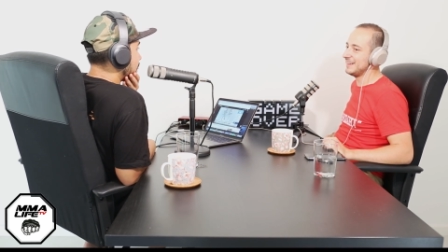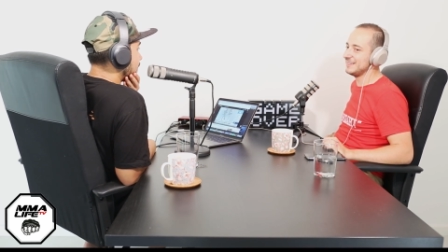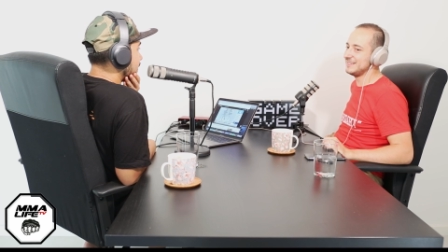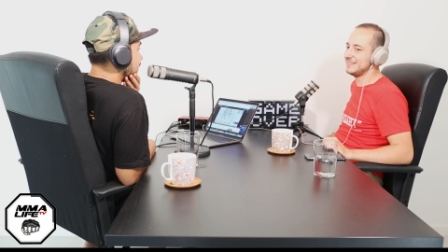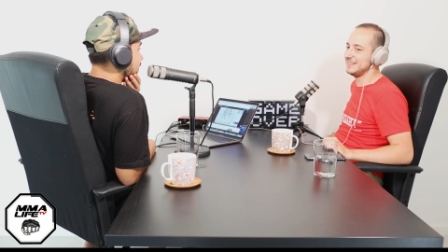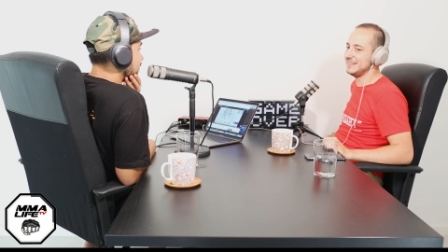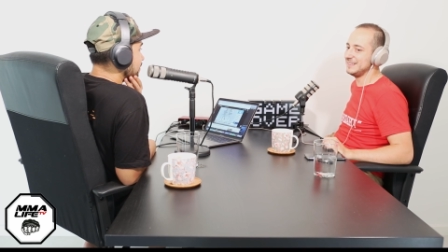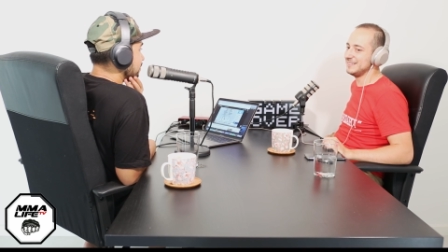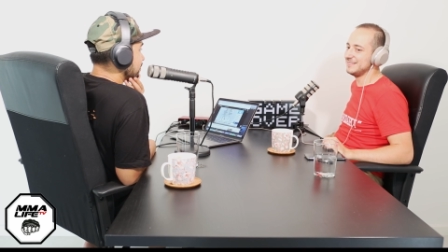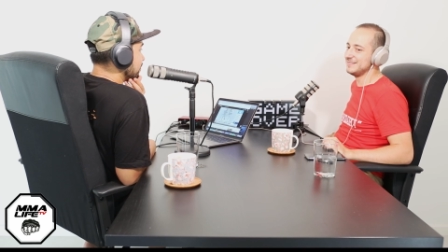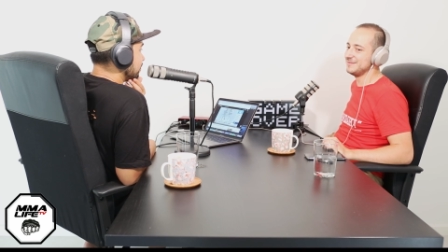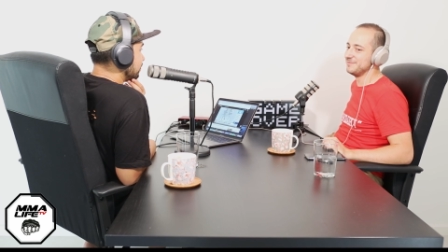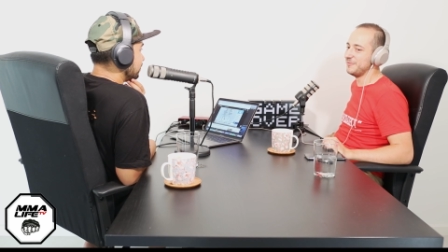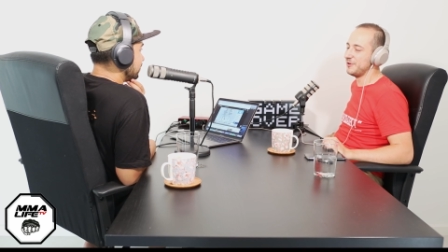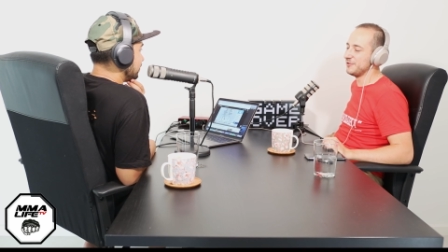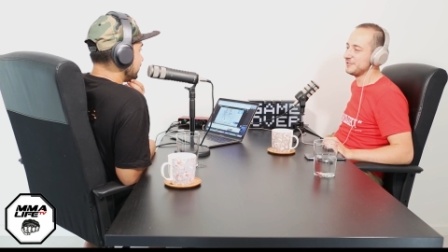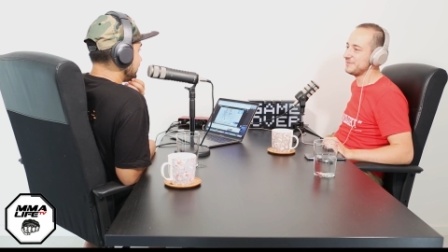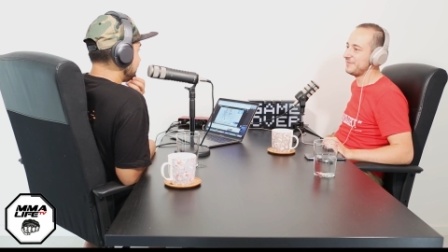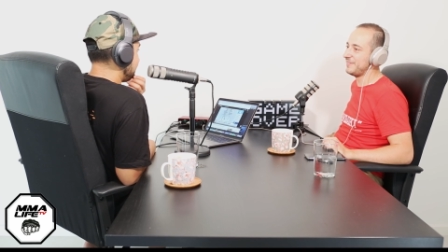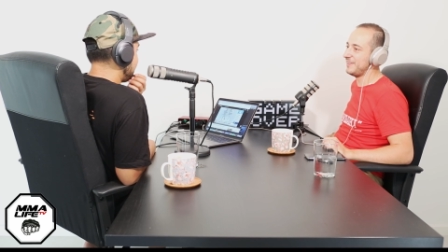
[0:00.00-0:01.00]
I think
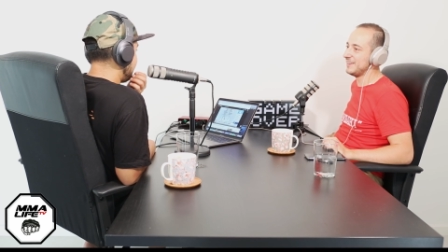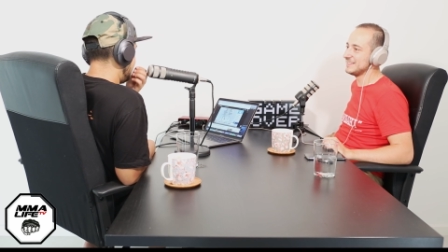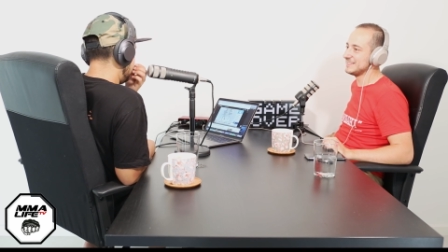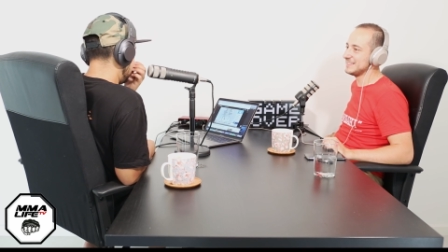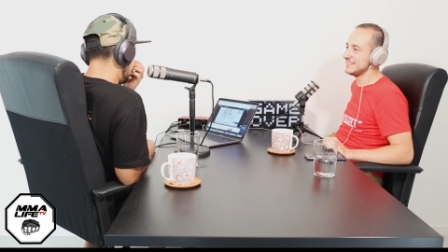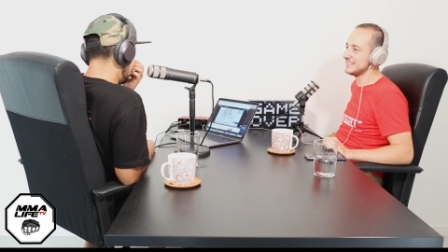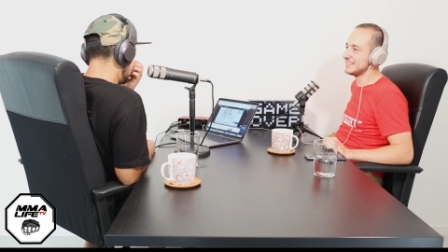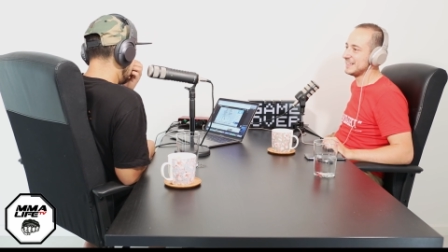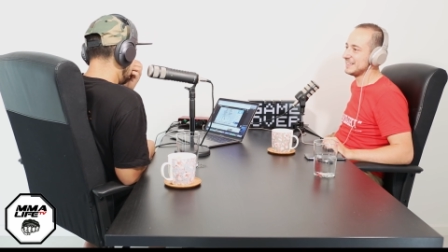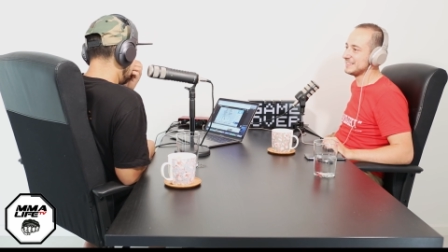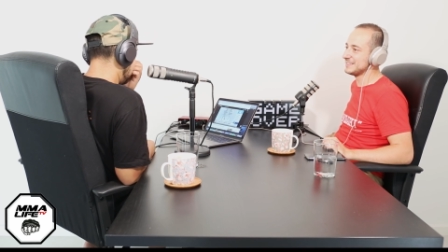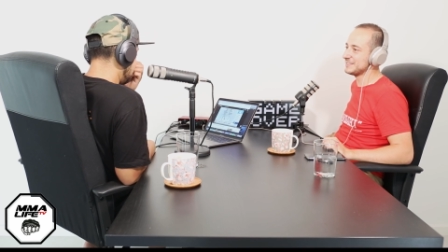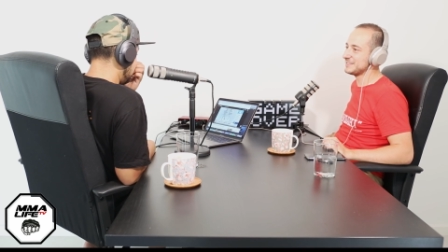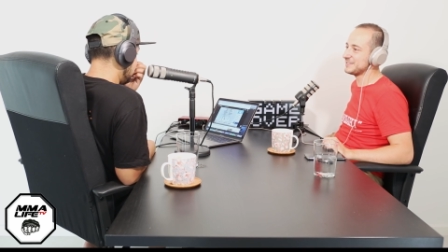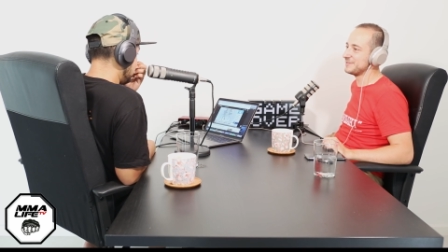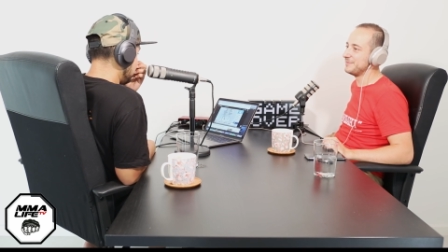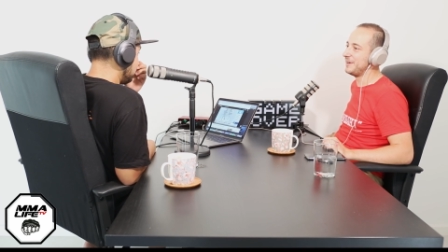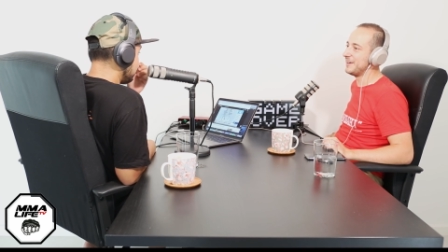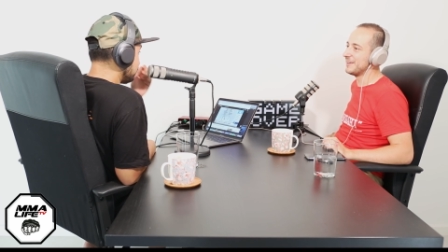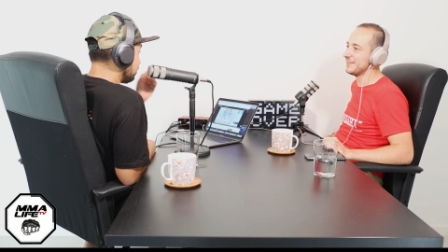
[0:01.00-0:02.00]
most fighters these days are
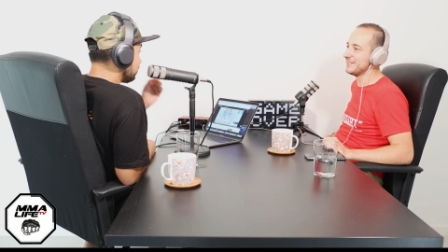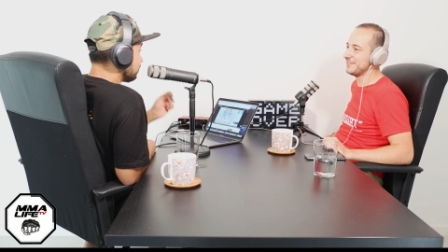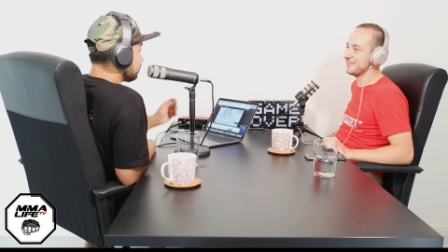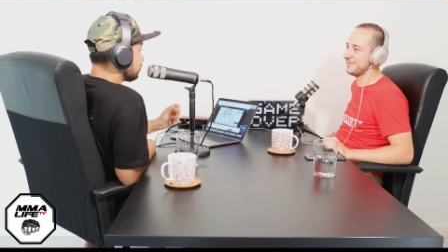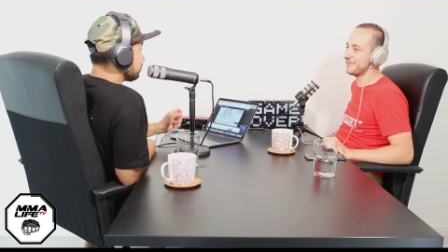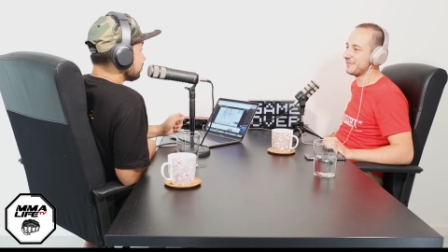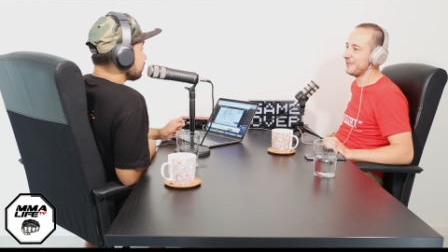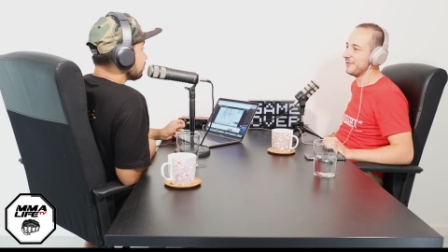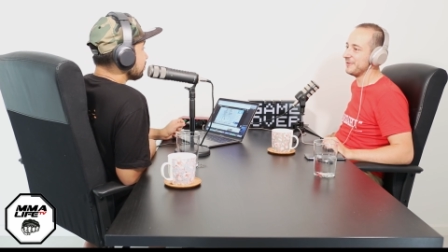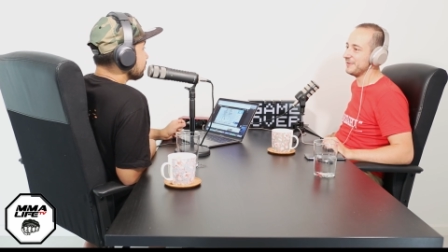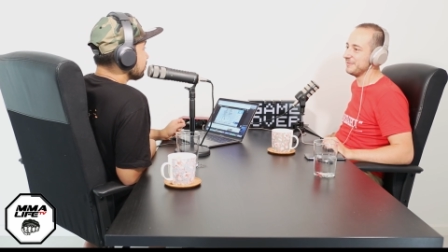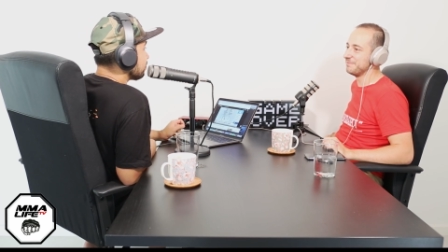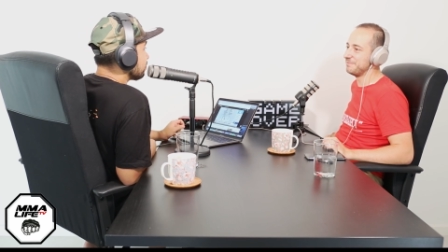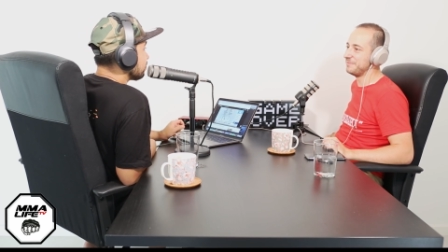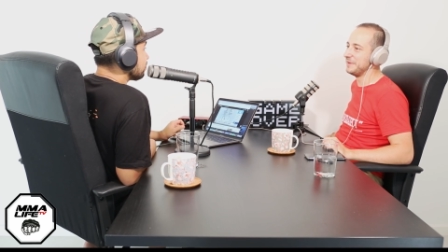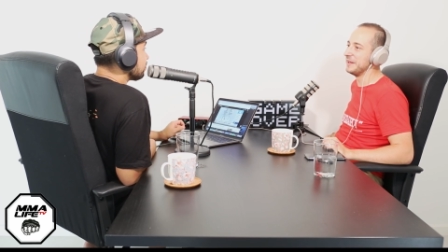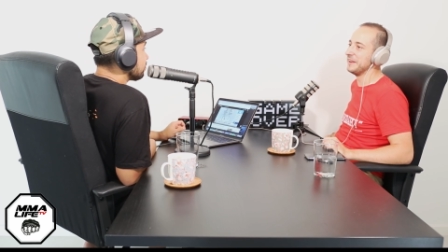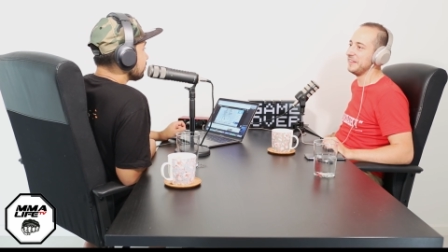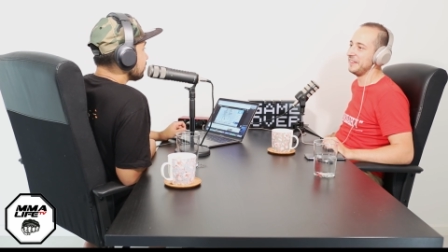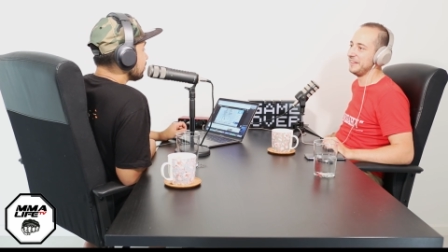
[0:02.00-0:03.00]
smarter to throw it
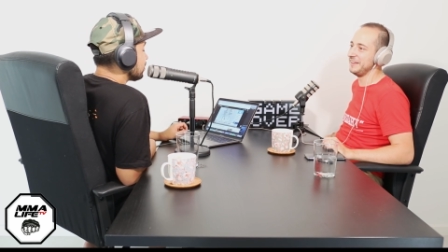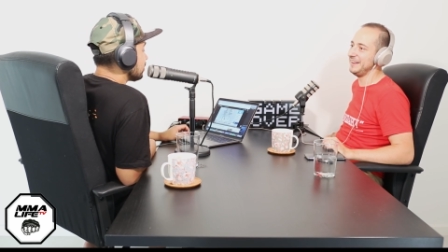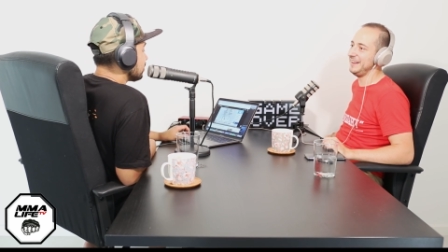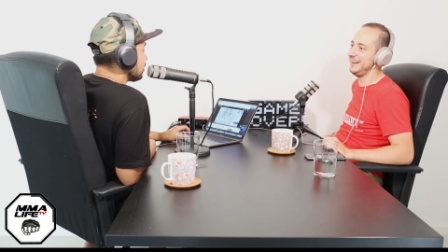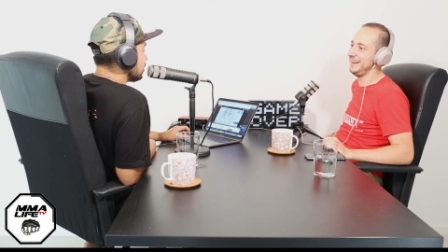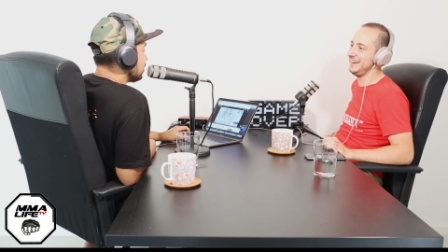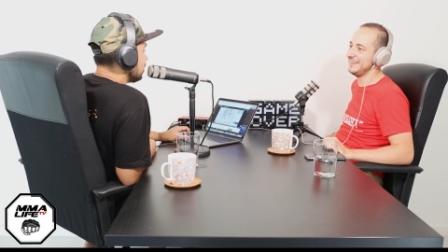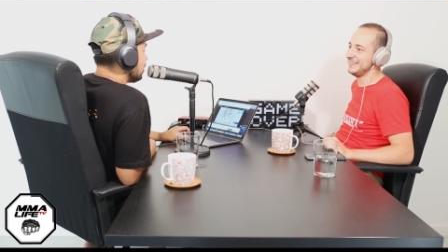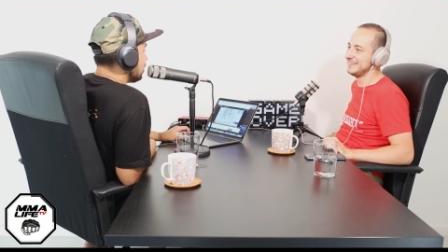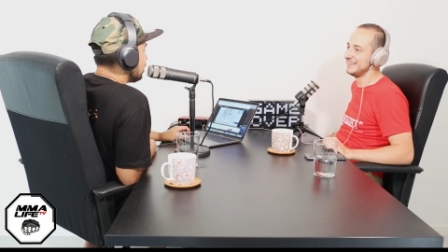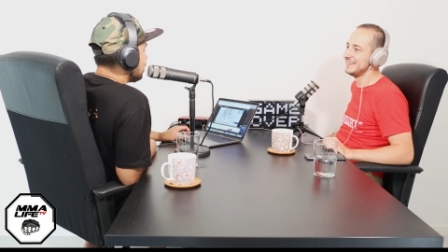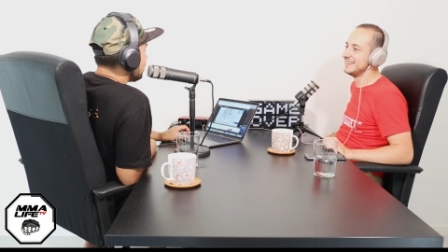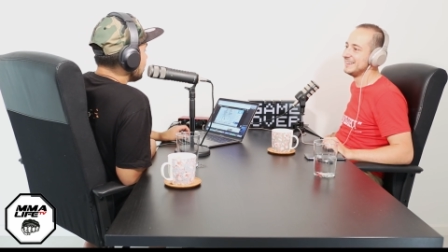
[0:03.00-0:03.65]
better than that.